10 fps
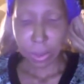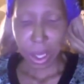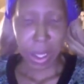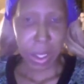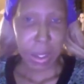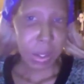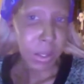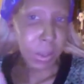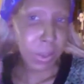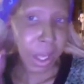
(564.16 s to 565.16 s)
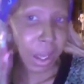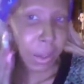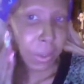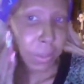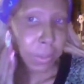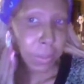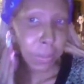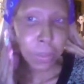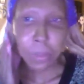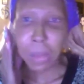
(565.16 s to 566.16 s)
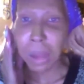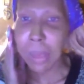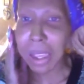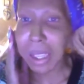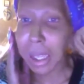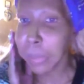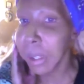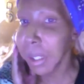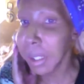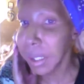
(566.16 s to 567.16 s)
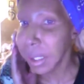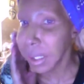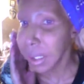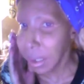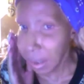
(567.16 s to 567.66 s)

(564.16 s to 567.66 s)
Okay, so now my makeup is...